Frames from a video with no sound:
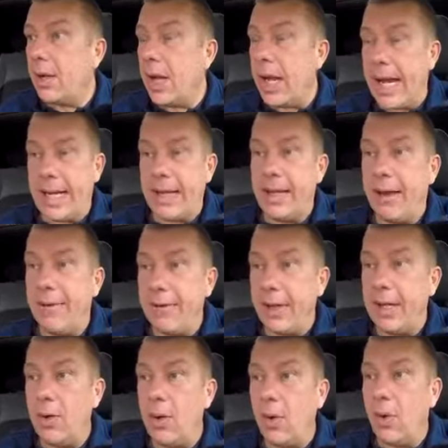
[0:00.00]
and I
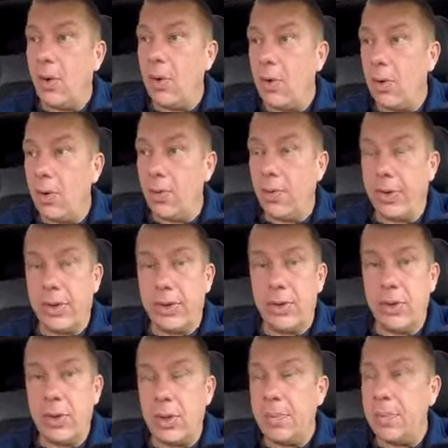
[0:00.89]
think all over
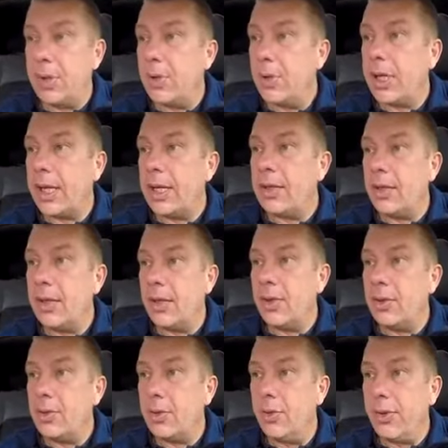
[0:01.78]
Europe, you get
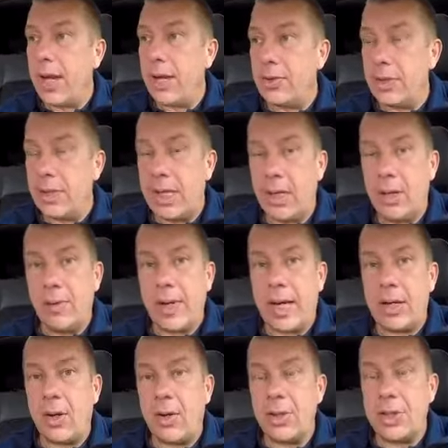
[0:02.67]
2,000
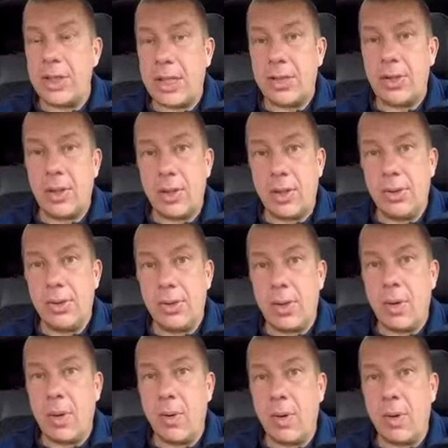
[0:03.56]
kilowatt or 600
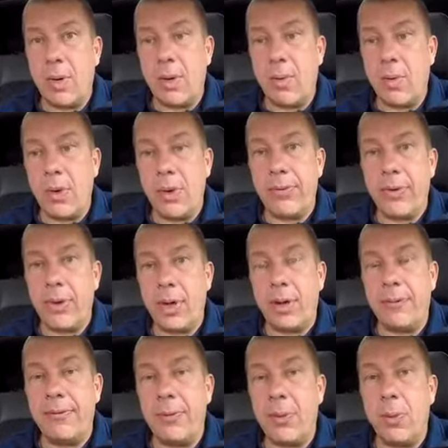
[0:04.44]
euro worth
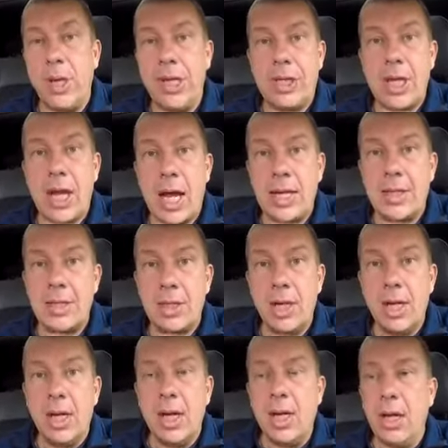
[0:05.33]
of
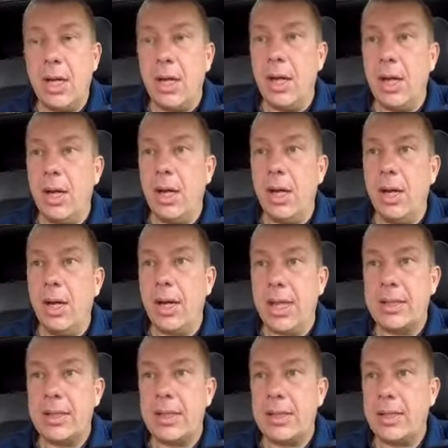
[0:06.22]
WeCharge.
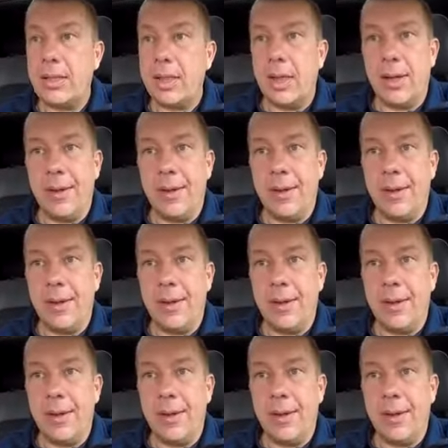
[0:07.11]
It's